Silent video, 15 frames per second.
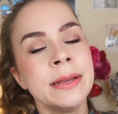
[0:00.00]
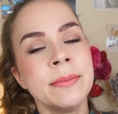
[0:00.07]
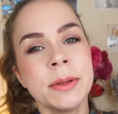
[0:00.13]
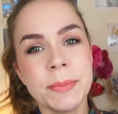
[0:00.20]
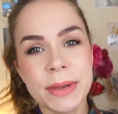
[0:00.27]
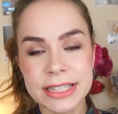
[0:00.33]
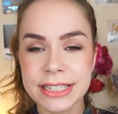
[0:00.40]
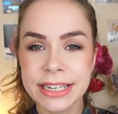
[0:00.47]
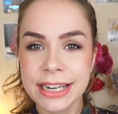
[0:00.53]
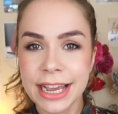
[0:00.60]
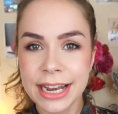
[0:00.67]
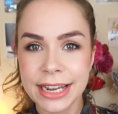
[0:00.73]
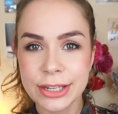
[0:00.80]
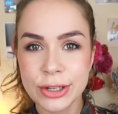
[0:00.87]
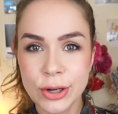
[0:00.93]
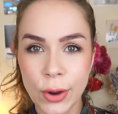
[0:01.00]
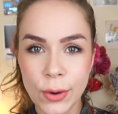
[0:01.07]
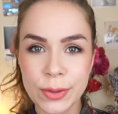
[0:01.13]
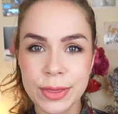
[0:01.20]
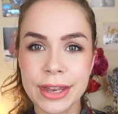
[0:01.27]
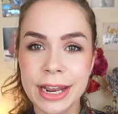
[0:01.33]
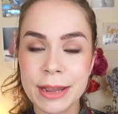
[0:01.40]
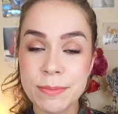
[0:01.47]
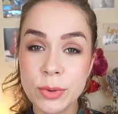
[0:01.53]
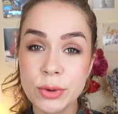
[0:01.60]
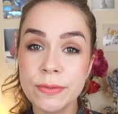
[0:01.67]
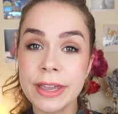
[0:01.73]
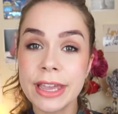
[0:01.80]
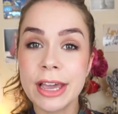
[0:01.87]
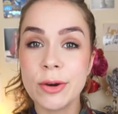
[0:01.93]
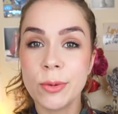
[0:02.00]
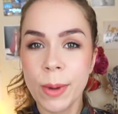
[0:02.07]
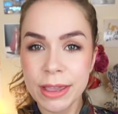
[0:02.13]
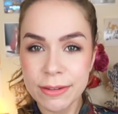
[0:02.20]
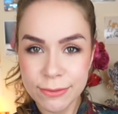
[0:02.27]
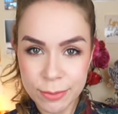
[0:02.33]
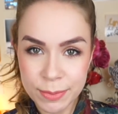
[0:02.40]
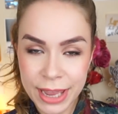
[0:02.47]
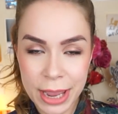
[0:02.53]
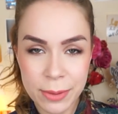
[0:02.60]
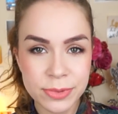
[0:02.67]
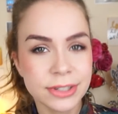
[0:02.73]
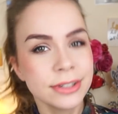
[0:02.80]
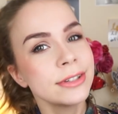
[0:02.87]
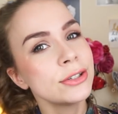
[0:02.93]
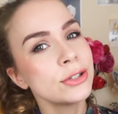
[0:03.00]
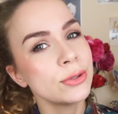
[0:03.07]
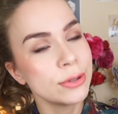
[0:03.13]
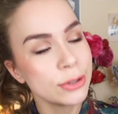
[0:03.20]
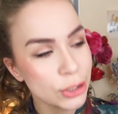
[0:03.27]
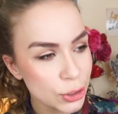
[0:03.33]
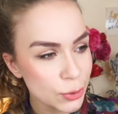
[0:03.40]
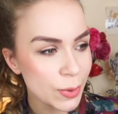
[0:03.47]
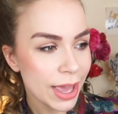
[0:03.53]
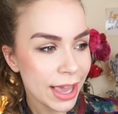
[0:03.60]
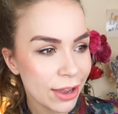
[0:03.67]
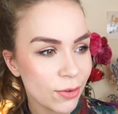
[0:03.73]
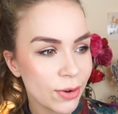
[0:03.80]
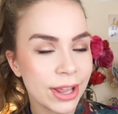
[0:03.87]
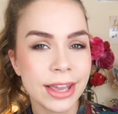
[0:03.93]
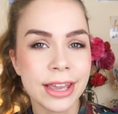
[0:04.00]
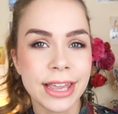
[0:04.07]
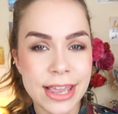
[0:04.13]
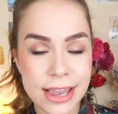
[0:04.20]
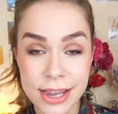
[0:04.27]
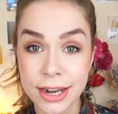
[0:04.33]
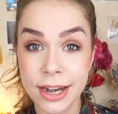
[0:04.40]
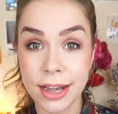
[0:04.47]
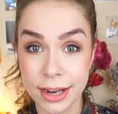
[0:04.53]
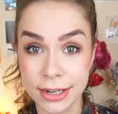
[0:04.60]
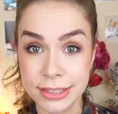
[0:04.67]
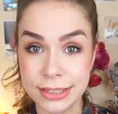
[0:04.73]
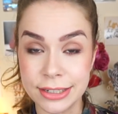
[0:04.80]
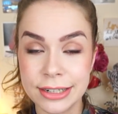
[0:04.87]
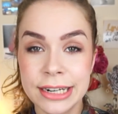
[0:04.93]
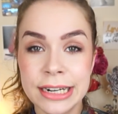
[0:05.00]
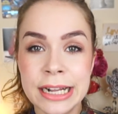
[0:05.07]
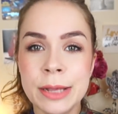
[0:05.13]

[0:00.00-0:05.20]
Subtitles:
But basically I let you know that I'm moving away from Camden to a new area here in London.